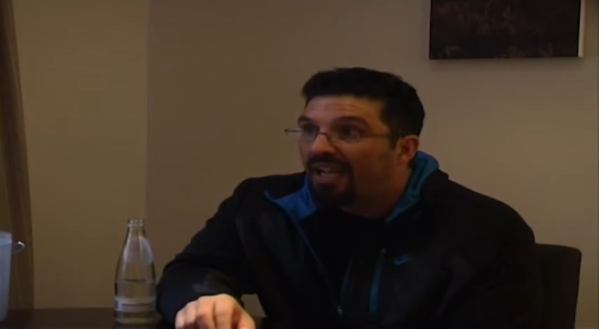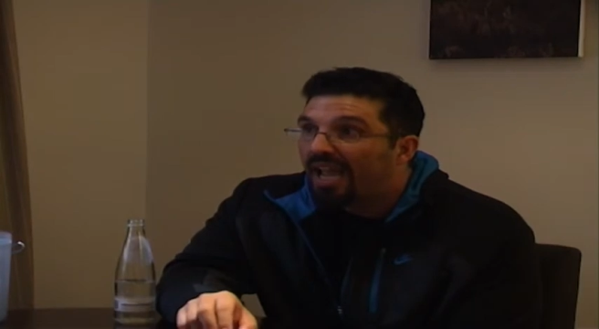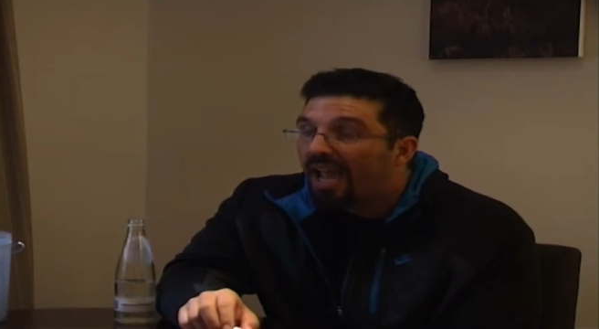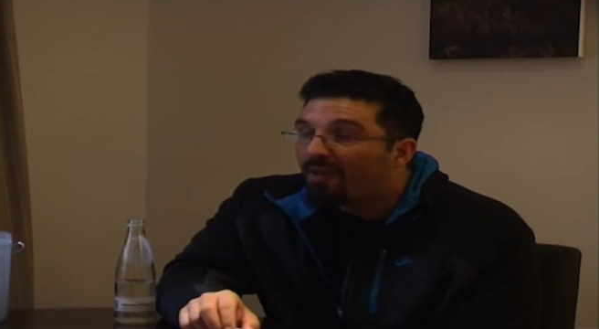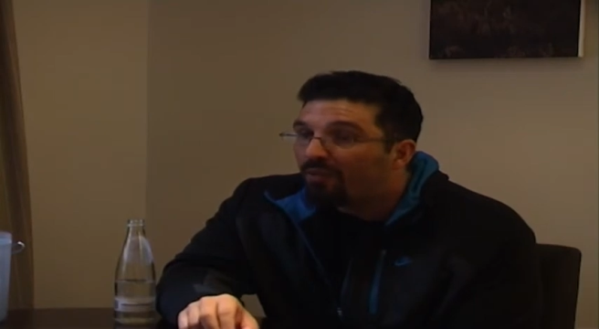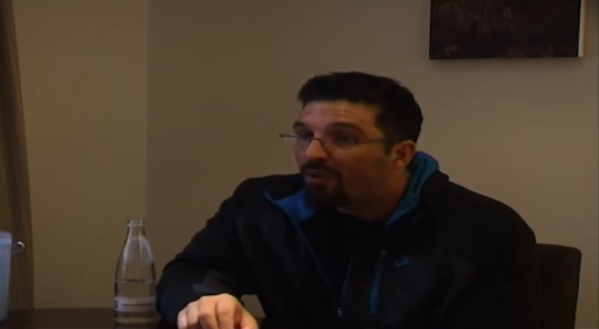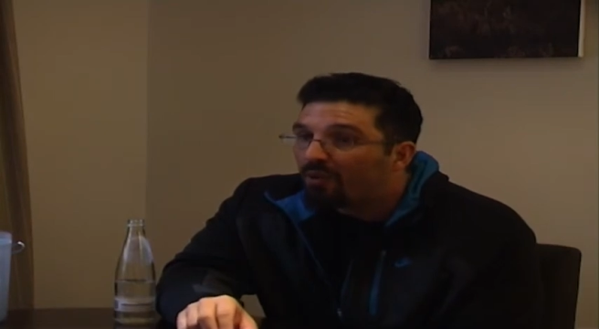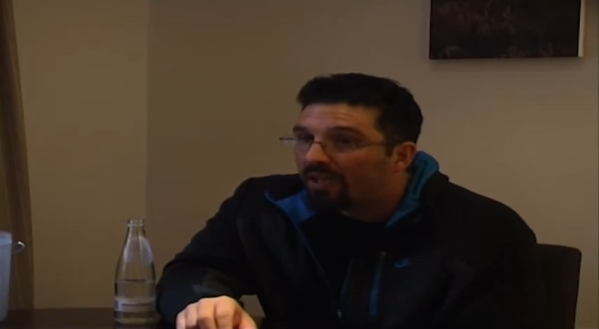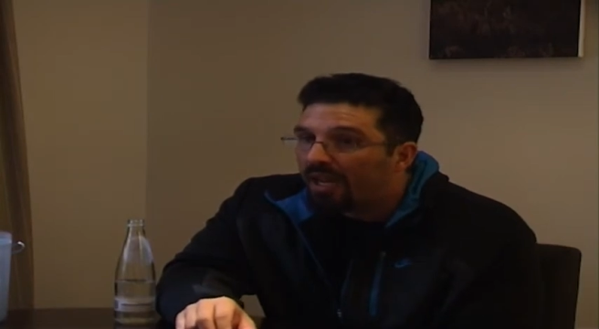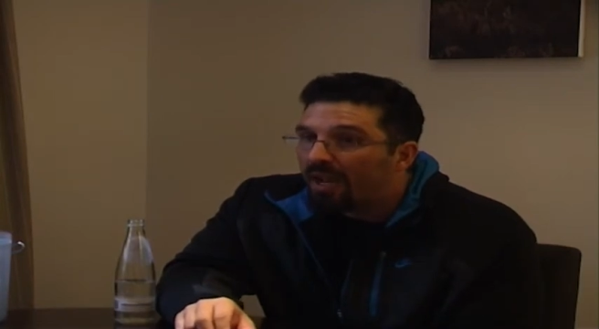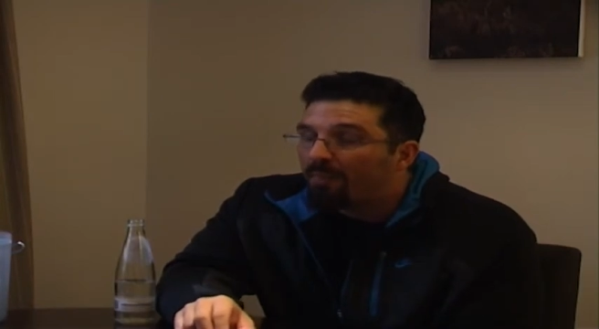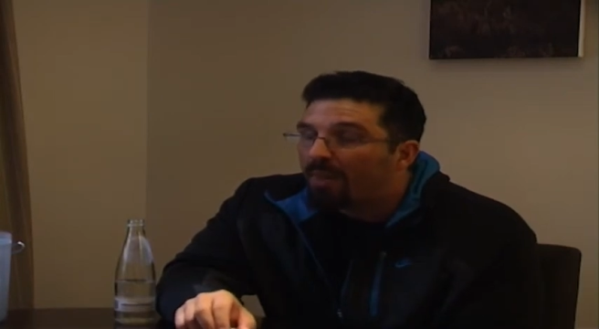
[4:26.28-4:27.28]
Have a look
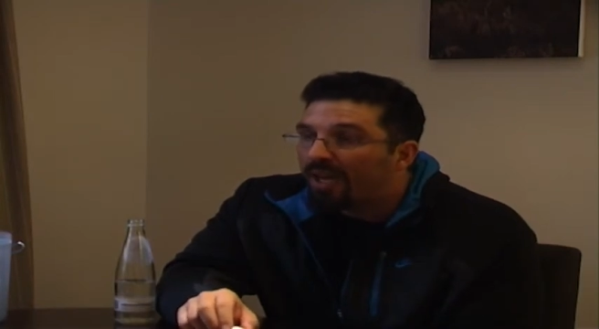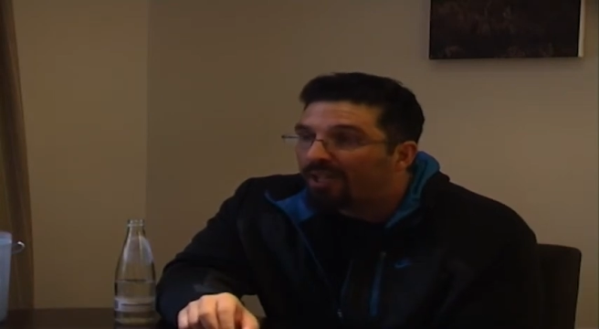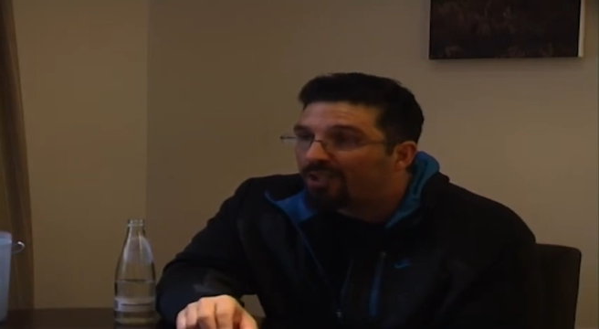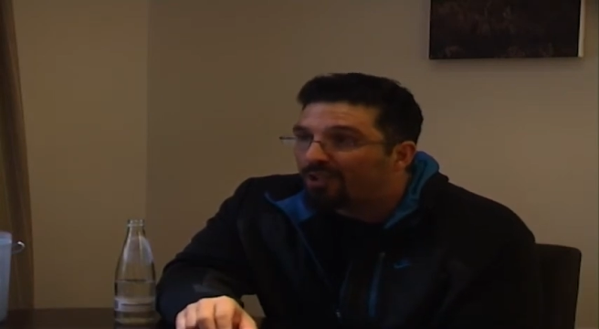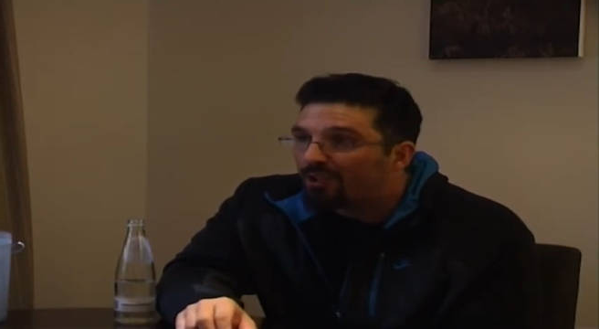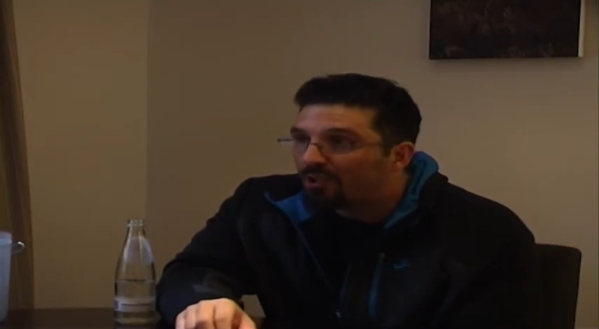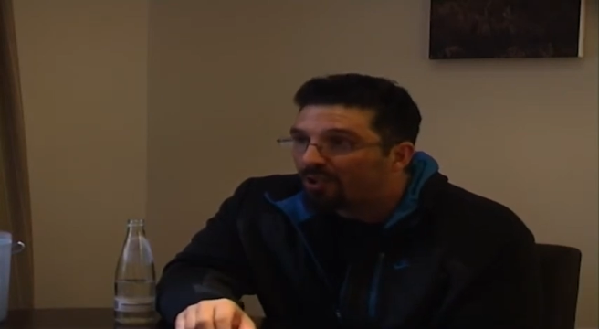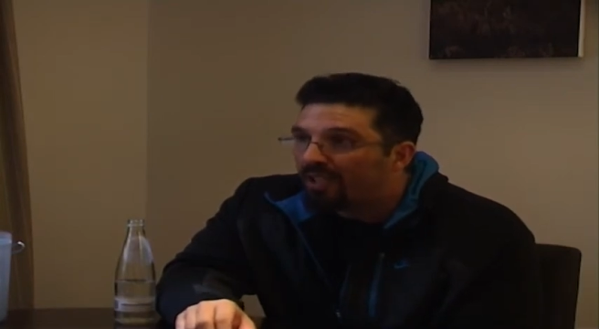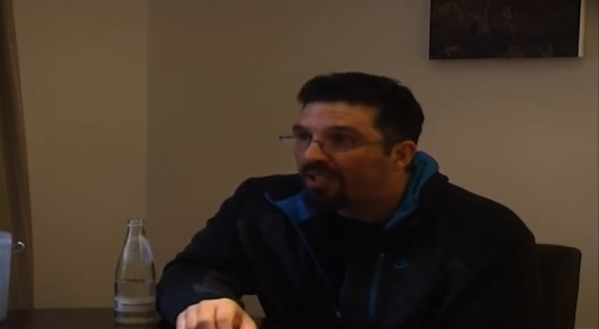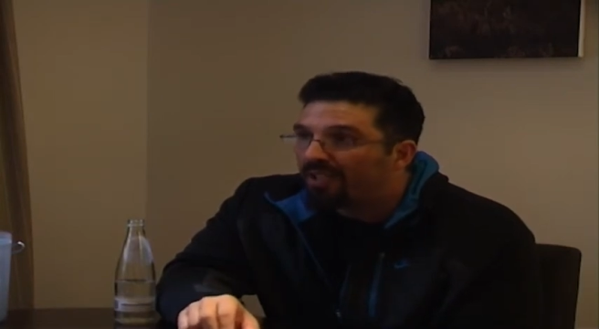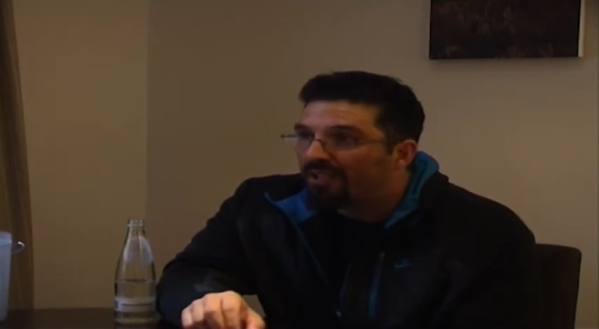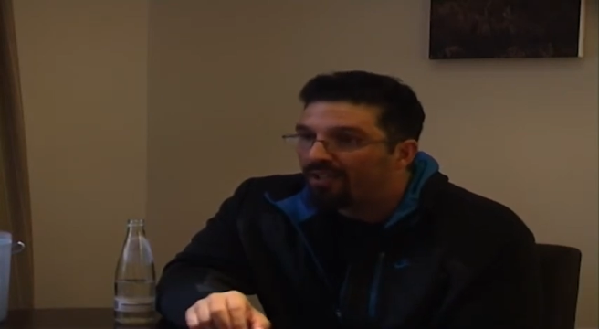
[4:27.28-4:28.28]
at how managers treat,